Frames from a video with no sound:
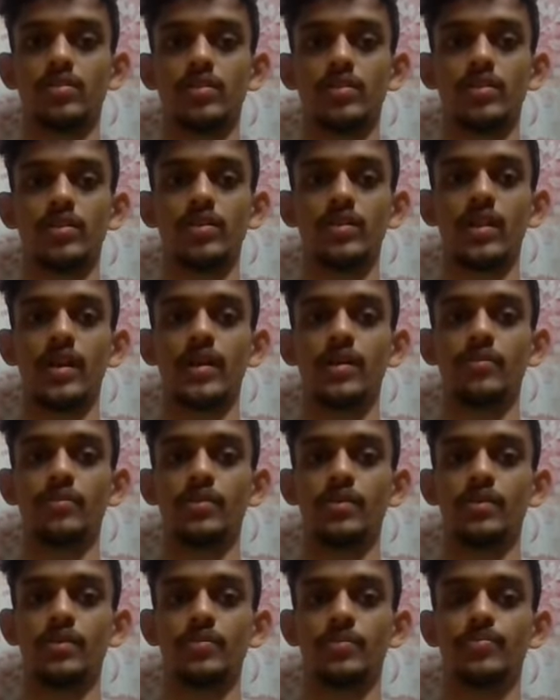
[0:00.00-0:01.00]
that
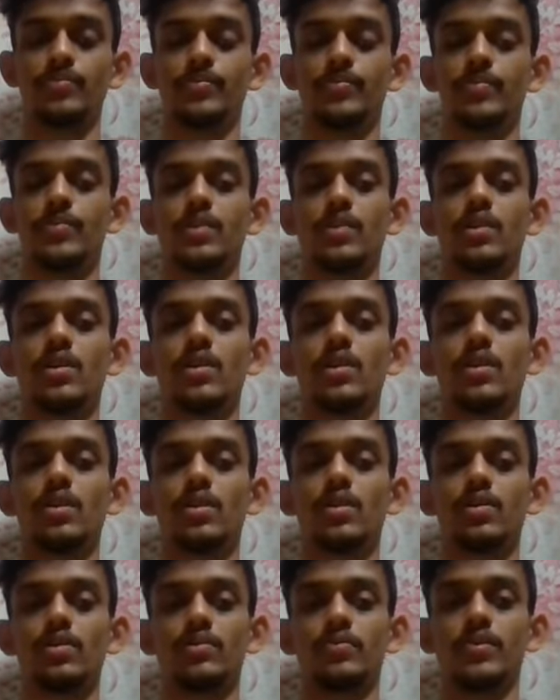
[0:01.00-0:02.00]

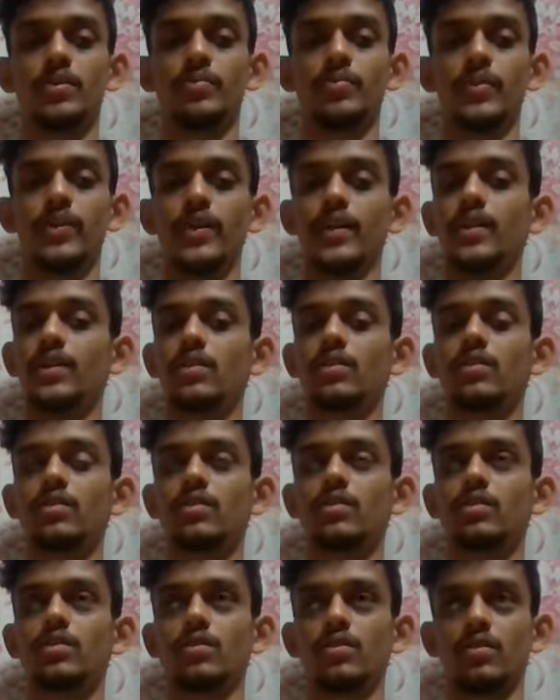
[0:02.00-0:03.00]
will print
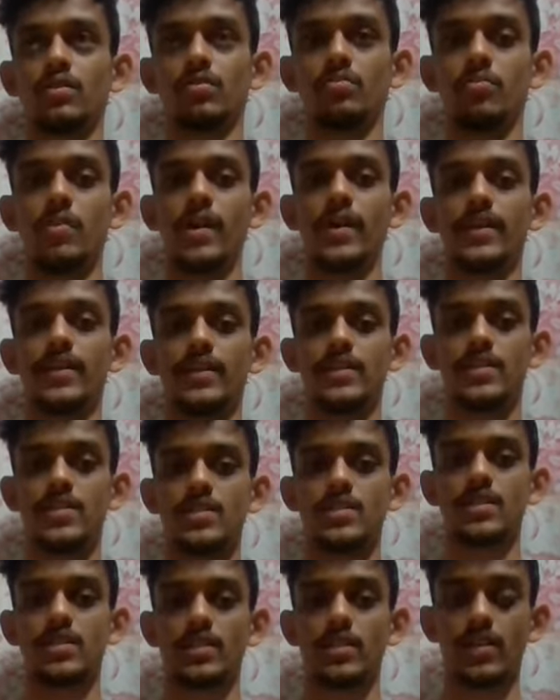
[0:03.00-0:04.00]
the bike
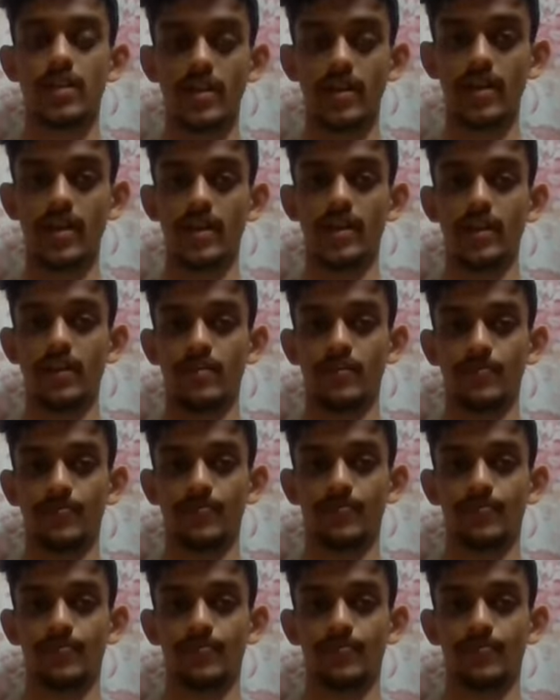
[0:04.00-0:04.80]
is created,